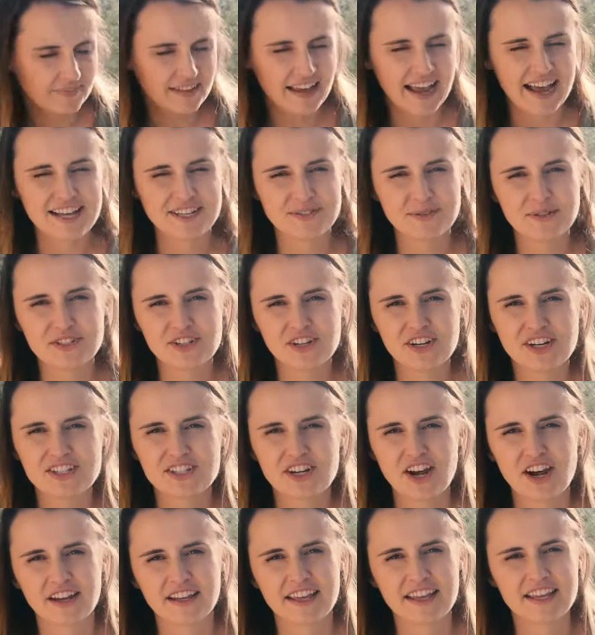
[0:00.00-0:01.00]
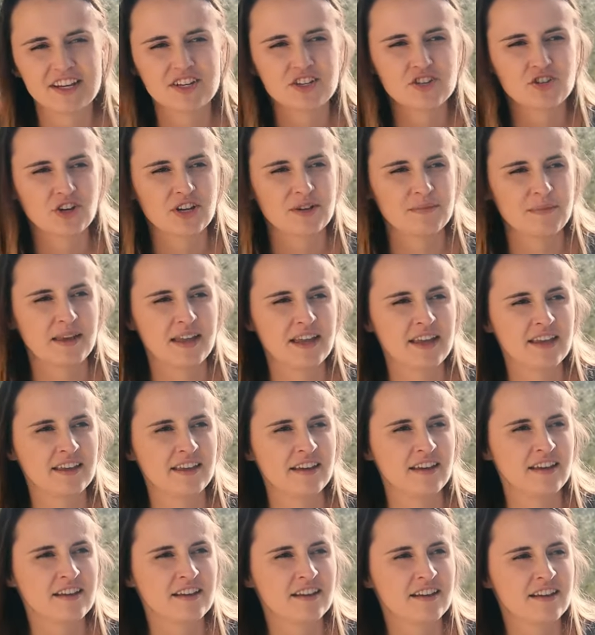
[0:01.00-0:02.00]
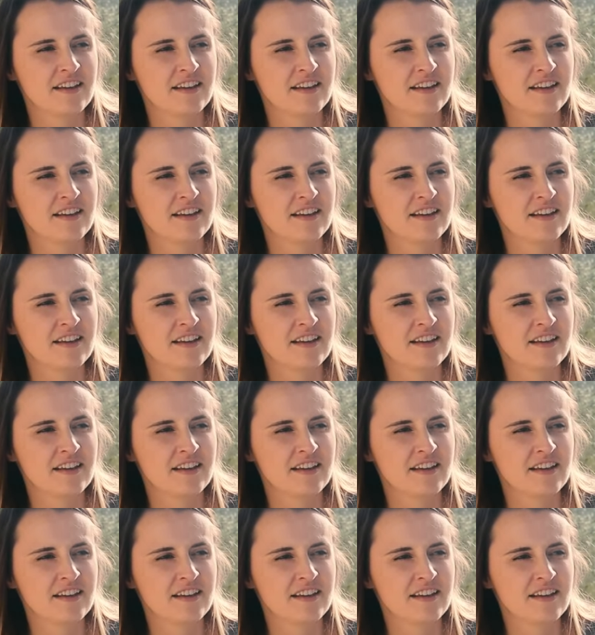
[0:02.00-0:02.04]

As we started talking and dreaming,